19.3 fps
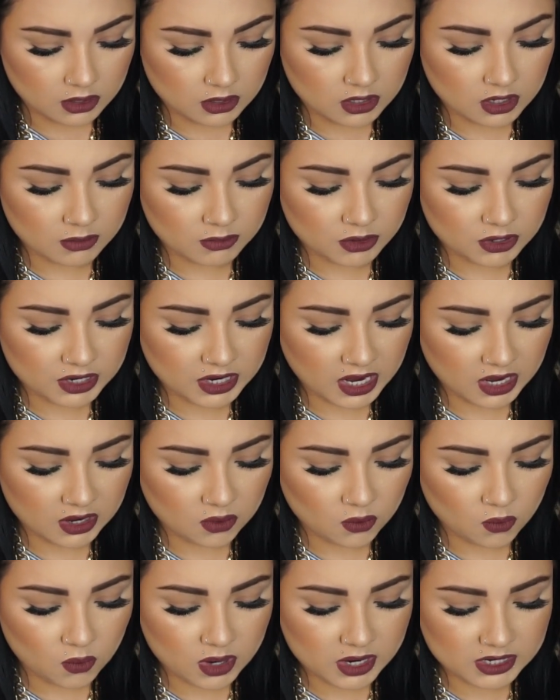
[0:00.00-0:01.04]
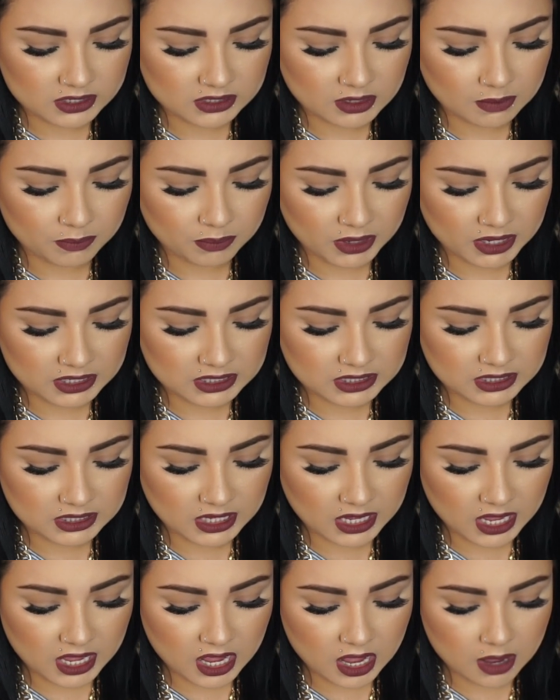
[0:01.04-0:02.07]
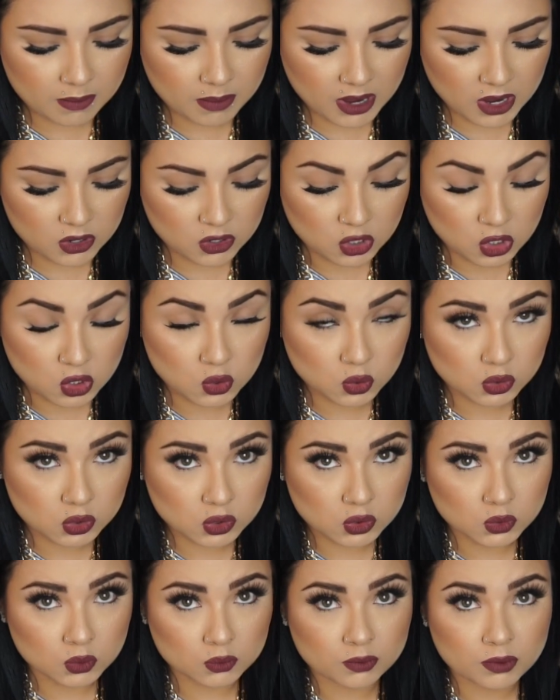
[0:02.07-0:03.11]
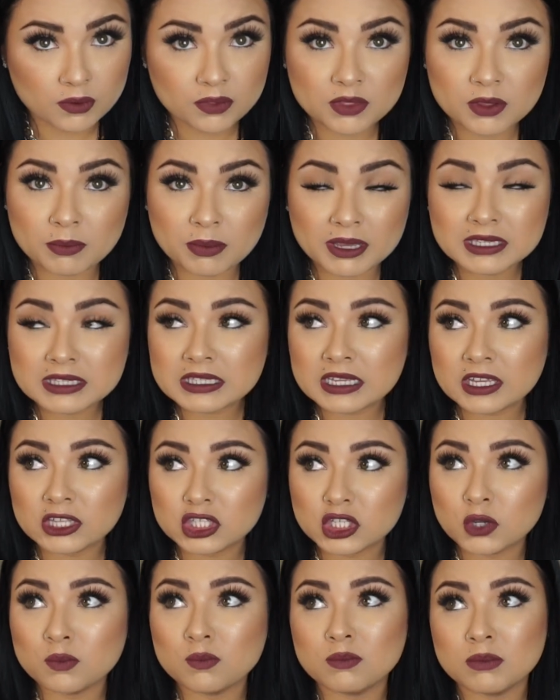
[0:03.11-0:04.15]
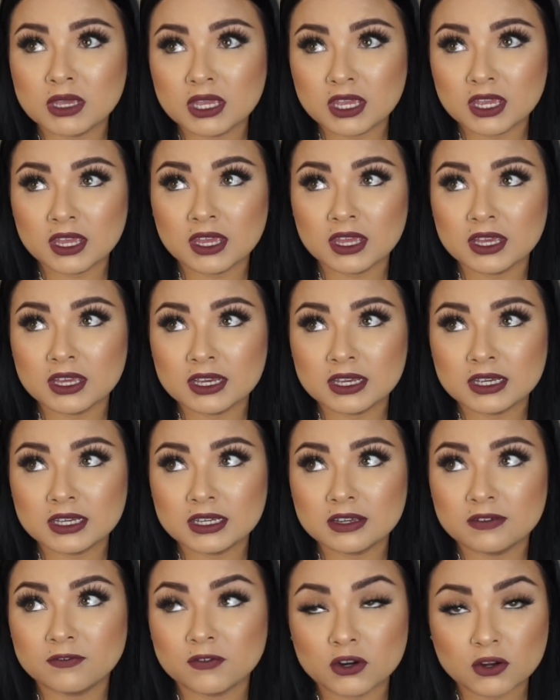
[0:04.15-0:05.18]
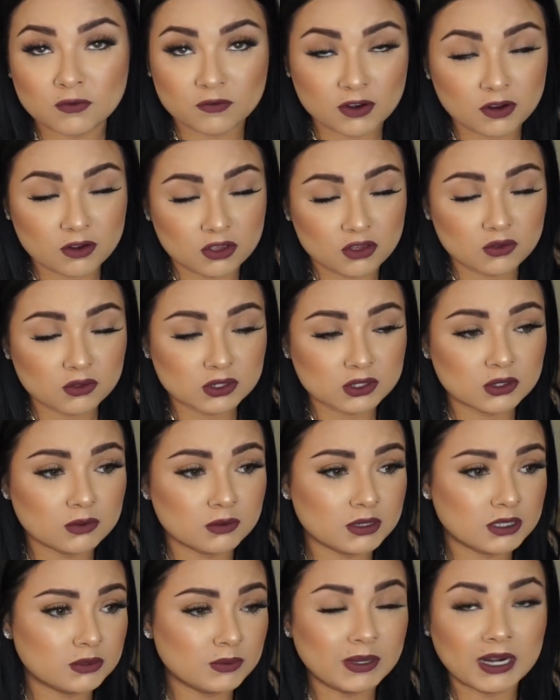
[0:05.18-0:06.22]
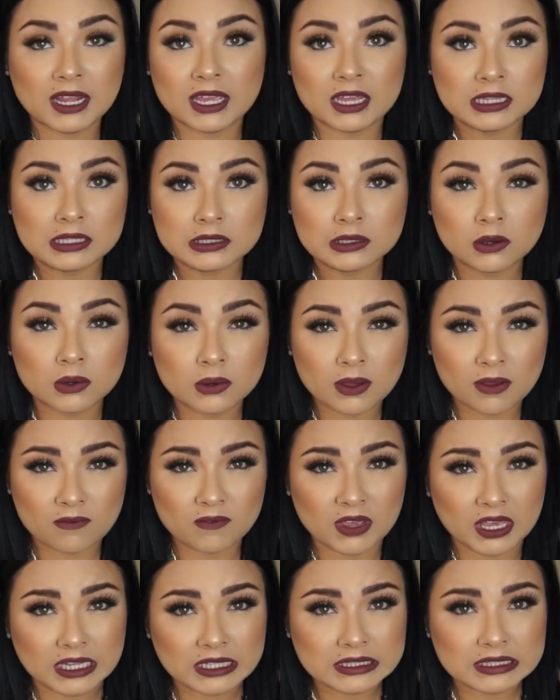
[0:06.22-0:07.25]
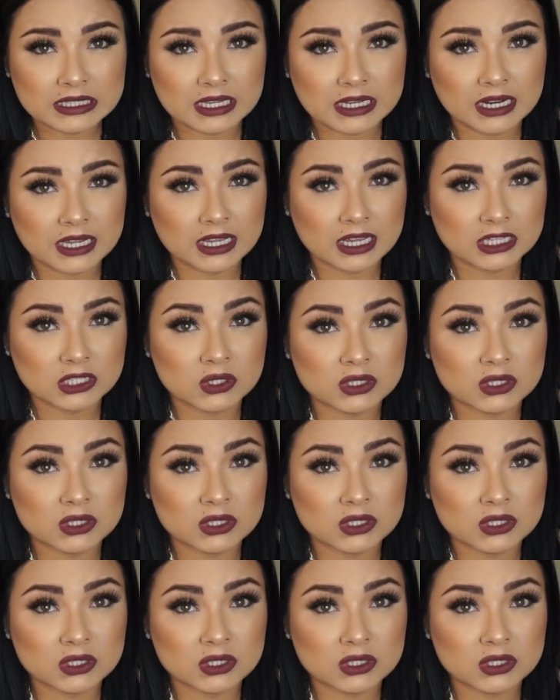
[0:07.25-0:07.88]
Number nine, what is the best thing about YouTube? The best thing to me is, for, for YouTube is when I get to go to events and I get